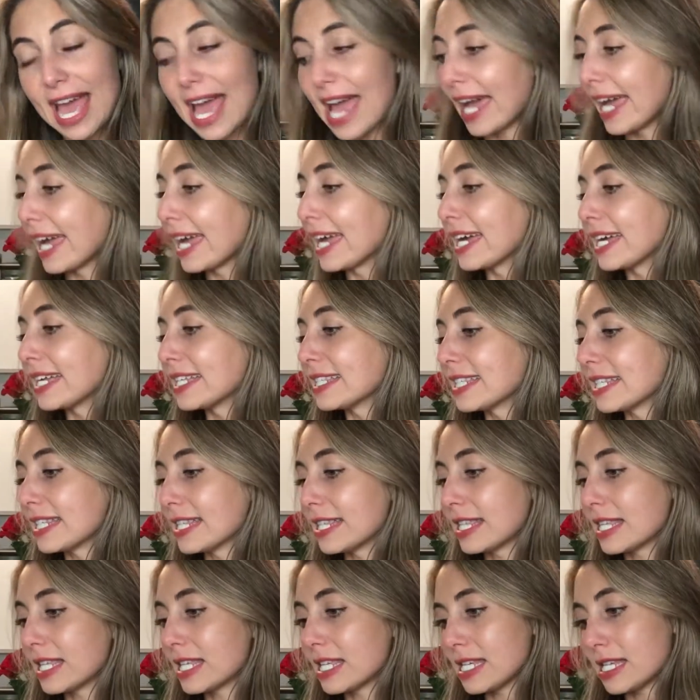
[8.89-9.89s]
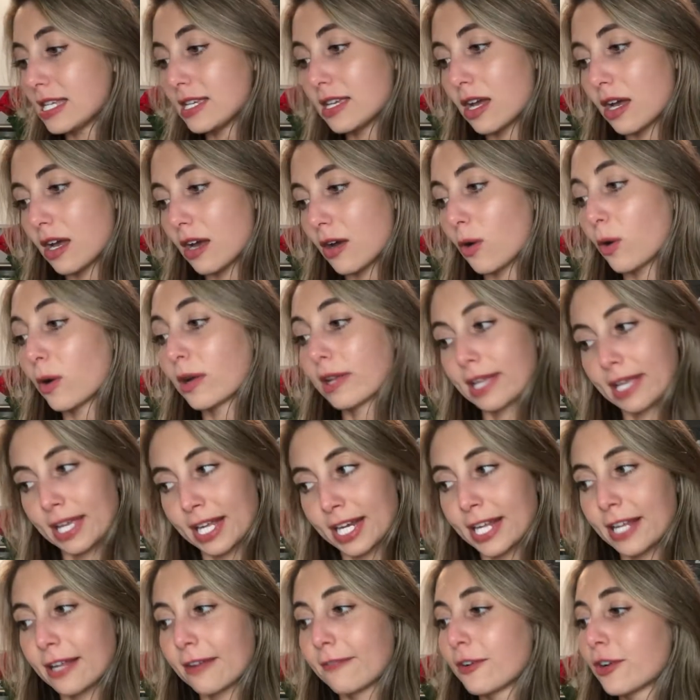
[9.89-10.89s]
and the
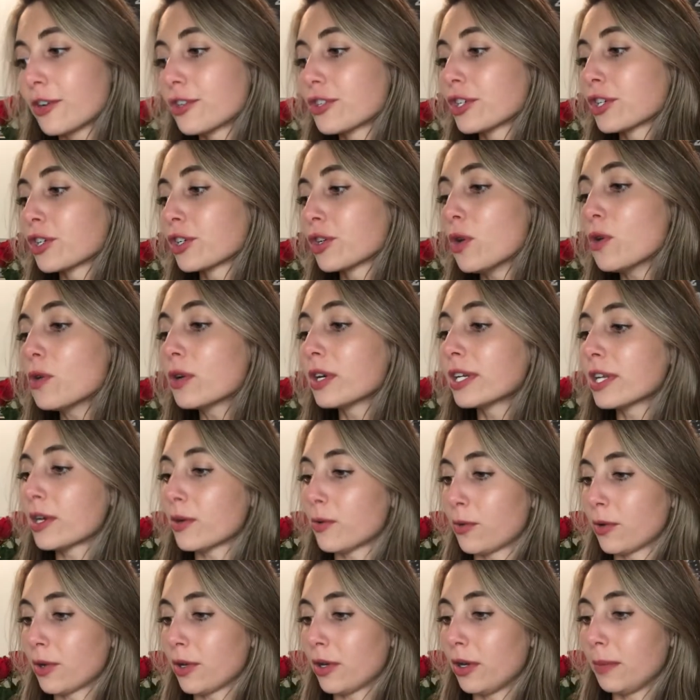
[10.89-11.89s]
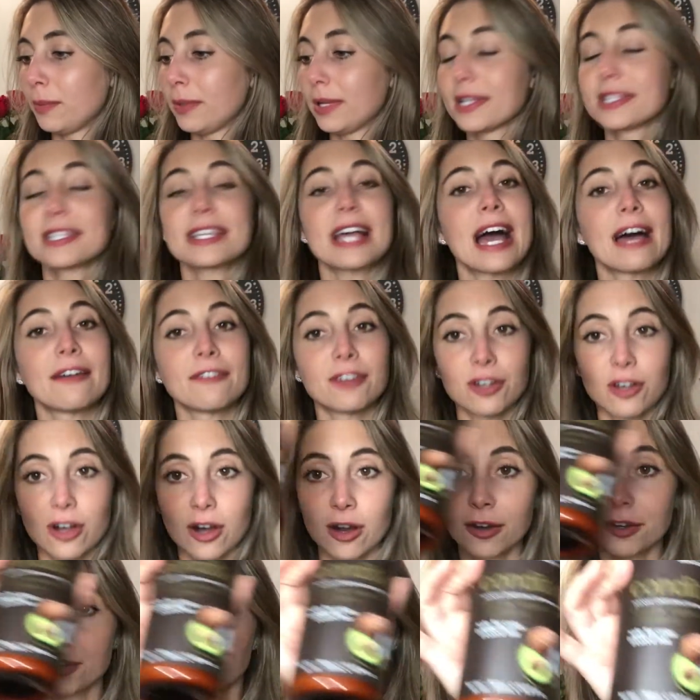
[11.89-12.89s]
organic virgin coconut oil plus
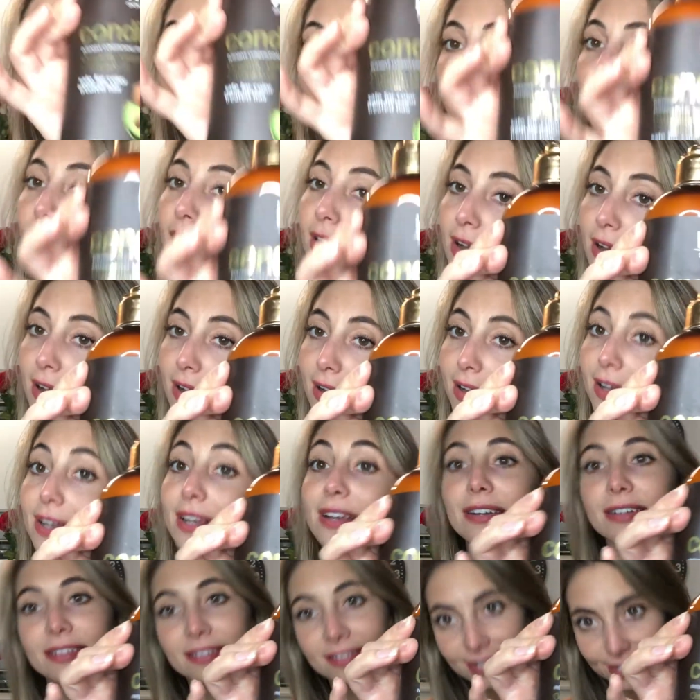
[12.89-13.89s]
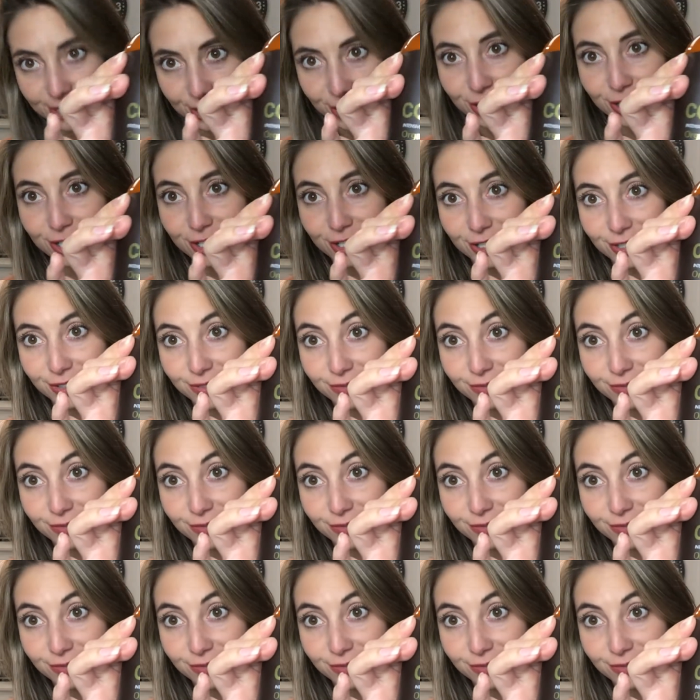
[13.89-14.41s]
avocado conditioner.